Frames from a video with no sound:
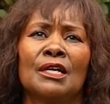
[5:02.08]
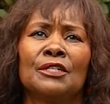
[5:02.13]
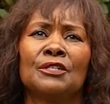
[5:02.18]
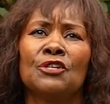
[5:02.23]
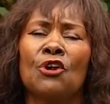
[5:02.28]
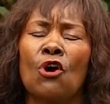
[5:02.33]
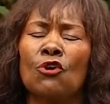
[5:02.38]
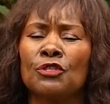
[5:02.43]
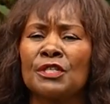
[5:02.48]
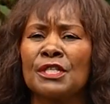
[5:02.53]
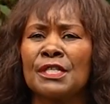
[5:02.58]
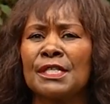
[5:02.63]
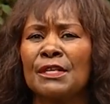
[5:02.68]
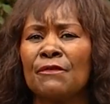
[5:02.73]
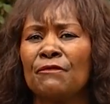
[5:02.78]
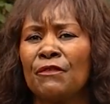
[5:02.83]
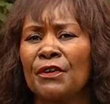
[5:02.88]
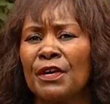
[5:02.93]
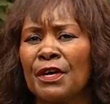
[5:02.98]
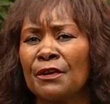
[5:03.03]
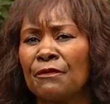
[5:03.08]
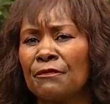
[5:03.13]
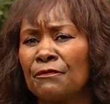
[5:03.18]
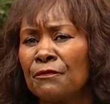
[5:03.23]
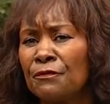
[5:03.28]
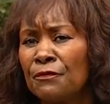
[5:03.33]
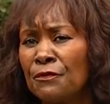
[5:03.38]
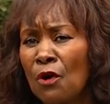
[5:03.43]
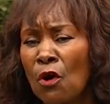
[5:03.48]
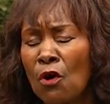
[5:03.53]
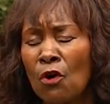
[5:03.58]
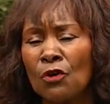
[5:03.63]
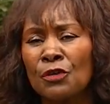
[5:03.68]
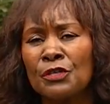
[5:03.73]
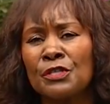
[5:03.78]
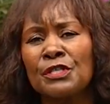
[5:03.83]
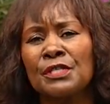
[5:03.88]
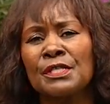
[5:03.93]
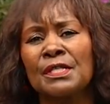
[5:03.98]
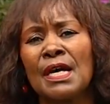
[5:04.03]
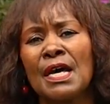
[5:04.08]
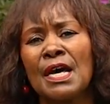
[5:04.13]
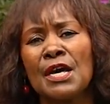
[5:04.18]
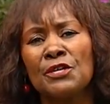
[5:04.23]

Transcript: not severe frost,